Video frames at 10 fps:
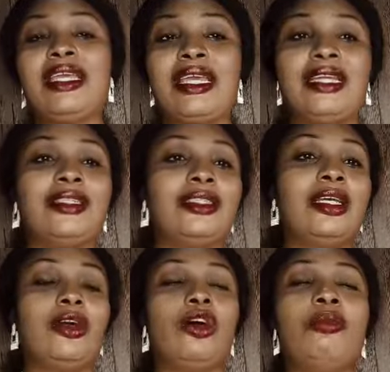head,
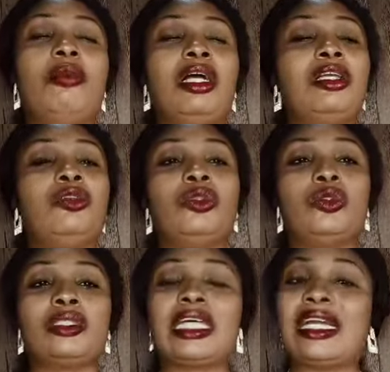or you know,
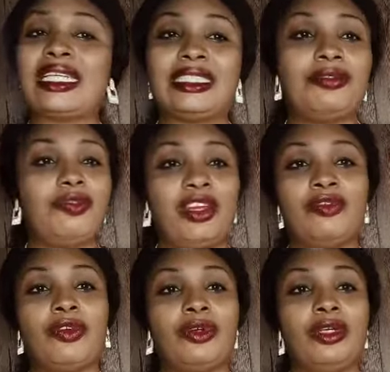to start getting
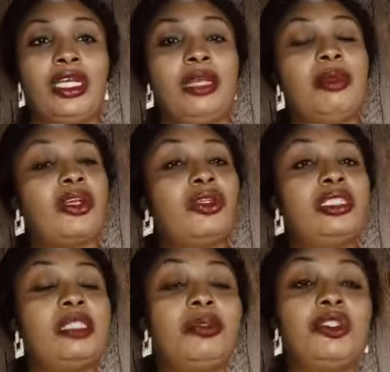favor, because
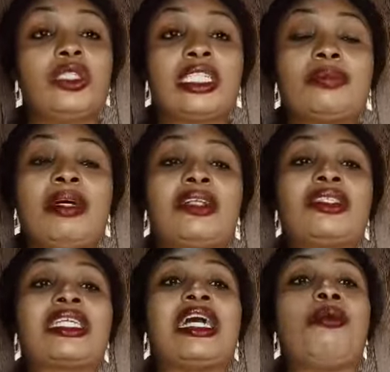this spiritual
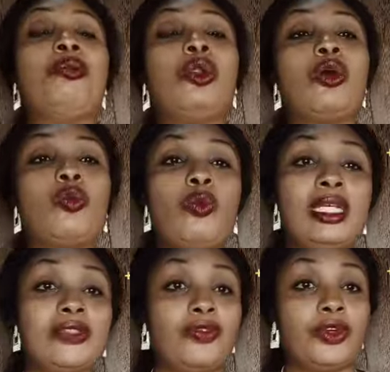spouse can block
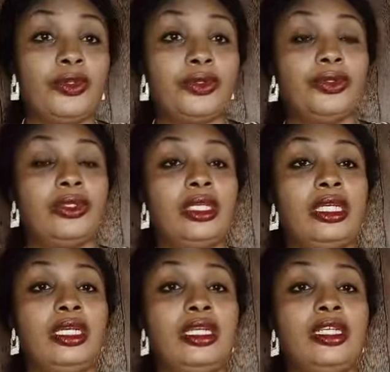ways for you.
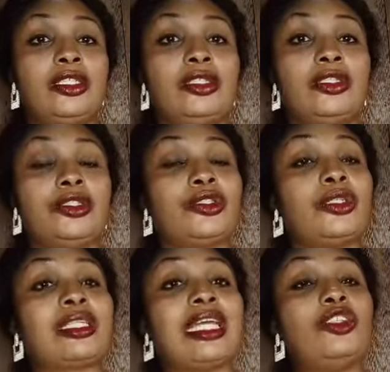
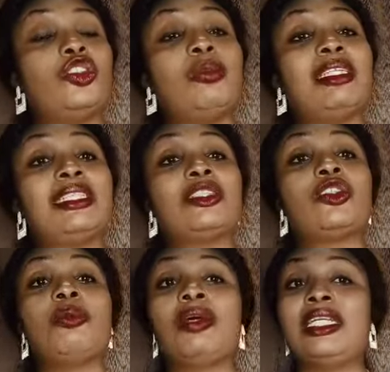Sometimes you may think
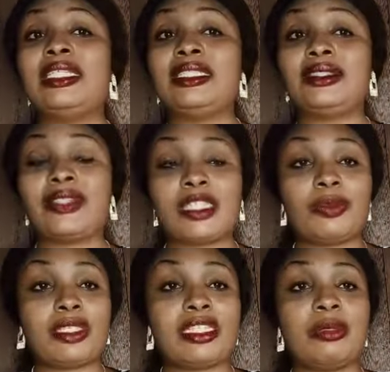somebody is
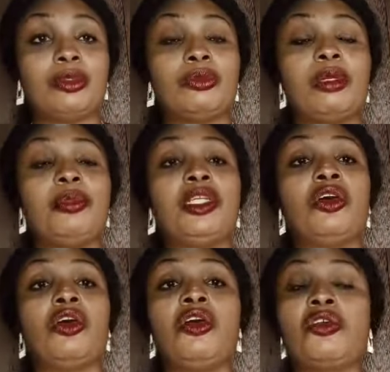responsible. Maybe your
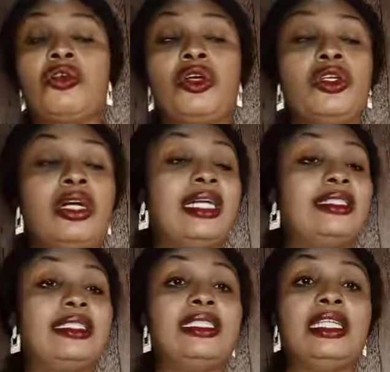uncle or
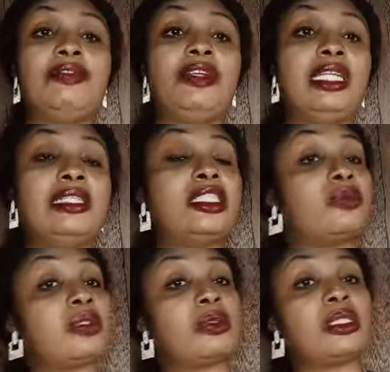auntie in the village is
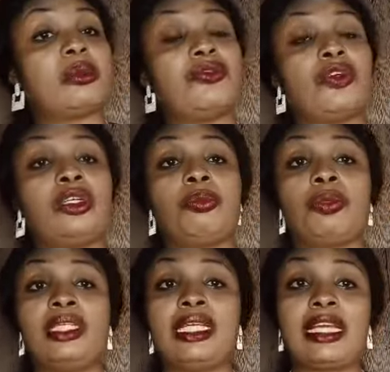responsible for your
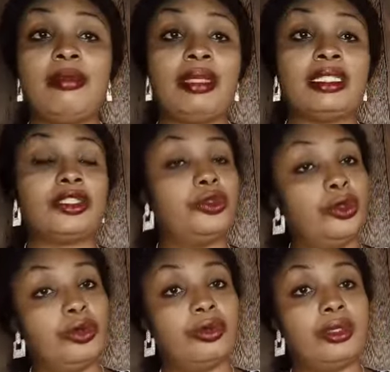predicament.
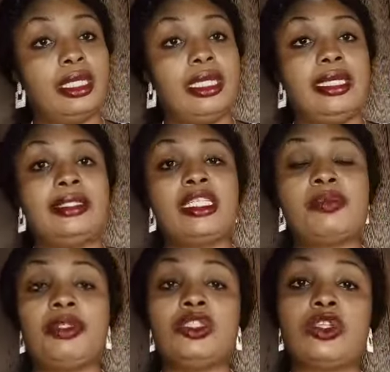No. These
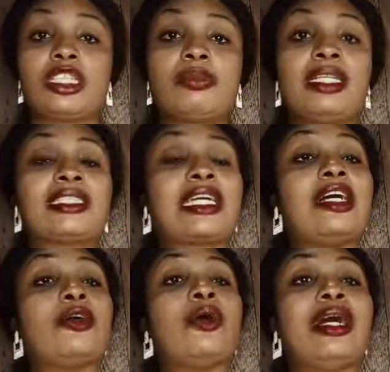spiritual spells
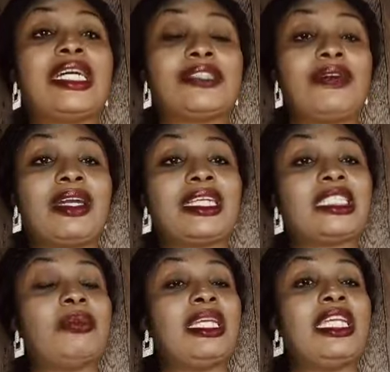can go as far
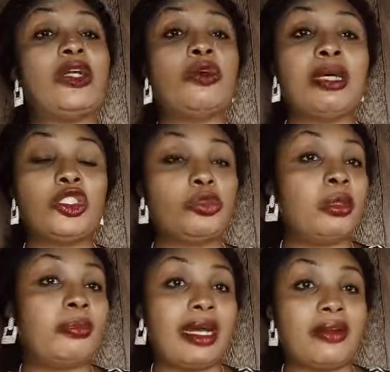as making a woman to be
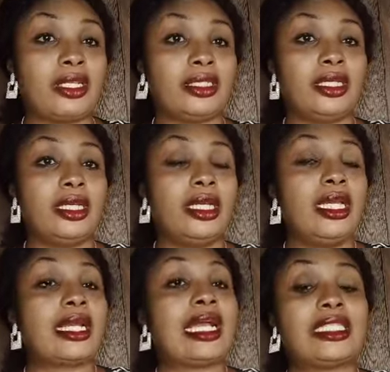barren,
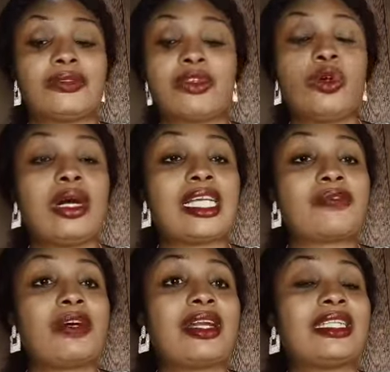can go as
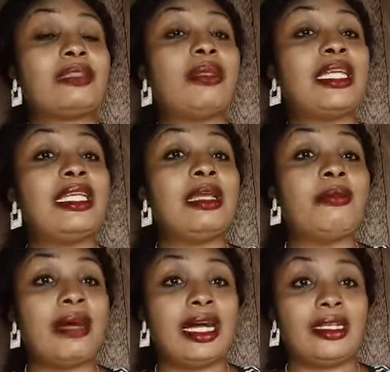far as making a
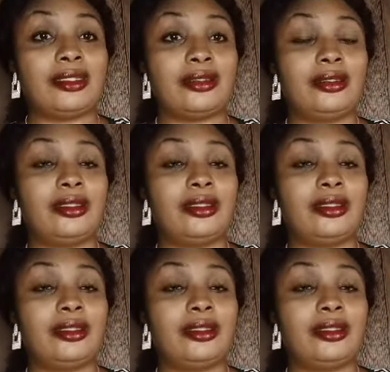man